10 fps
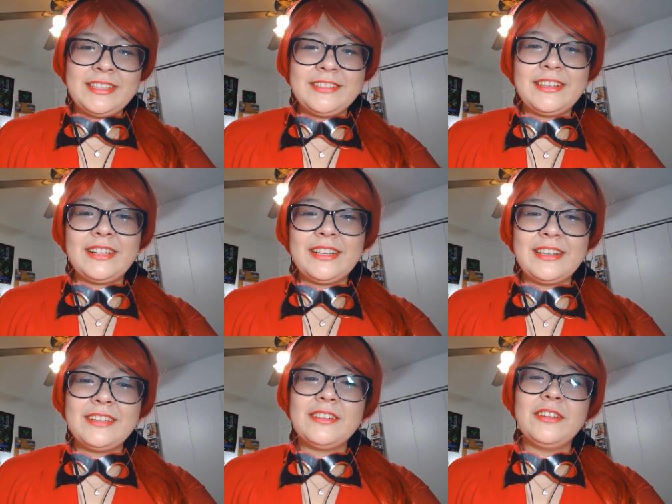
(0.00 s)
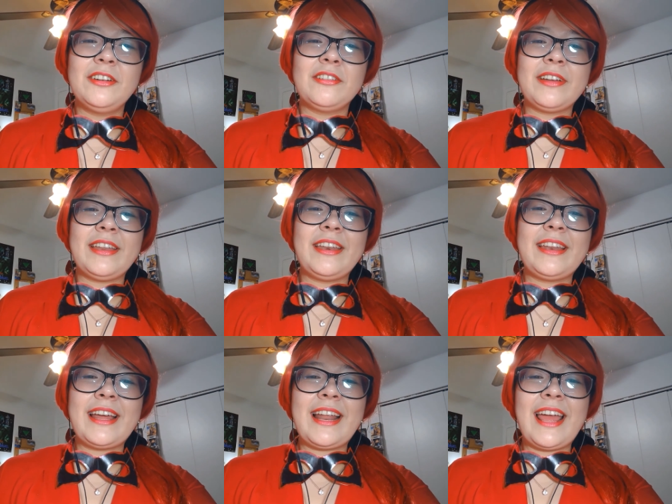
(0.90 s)
to the going
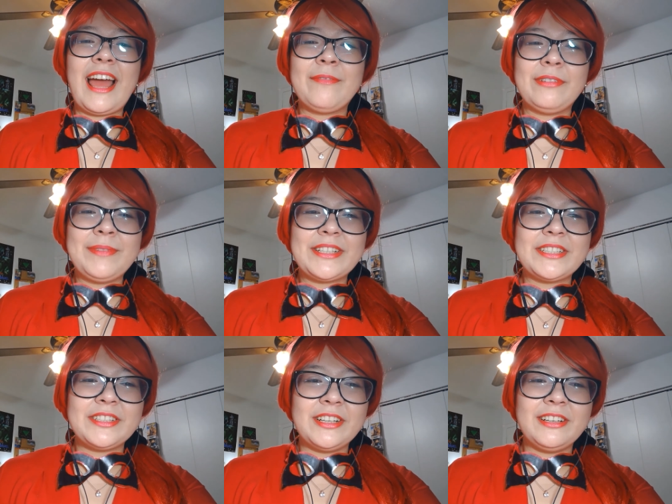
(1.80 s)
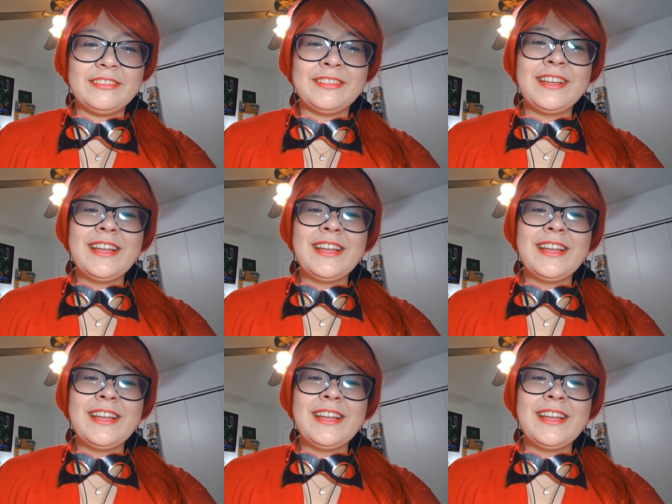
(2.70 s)
that I have permission to go.